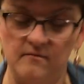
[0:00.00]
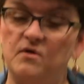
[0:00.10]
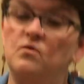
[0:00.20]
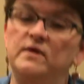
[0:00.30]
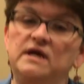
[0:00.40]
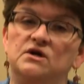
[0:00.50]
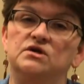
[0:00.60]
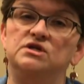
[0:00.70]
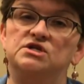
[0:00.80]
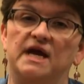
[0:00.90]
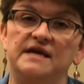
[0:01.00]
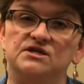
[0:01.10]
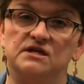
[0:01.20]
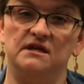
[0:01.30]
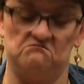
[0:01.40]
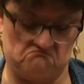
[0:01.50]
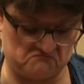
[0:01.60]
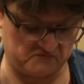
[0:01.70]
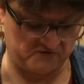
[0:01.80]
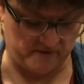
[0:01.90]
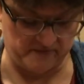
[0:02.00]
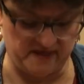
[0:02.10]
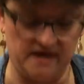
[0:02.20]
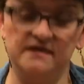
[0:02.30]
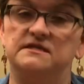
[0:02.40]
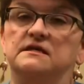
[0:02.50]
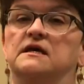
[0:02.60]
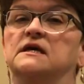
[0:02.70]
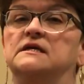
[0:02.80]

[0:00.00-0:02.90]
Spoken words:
but we could change it from this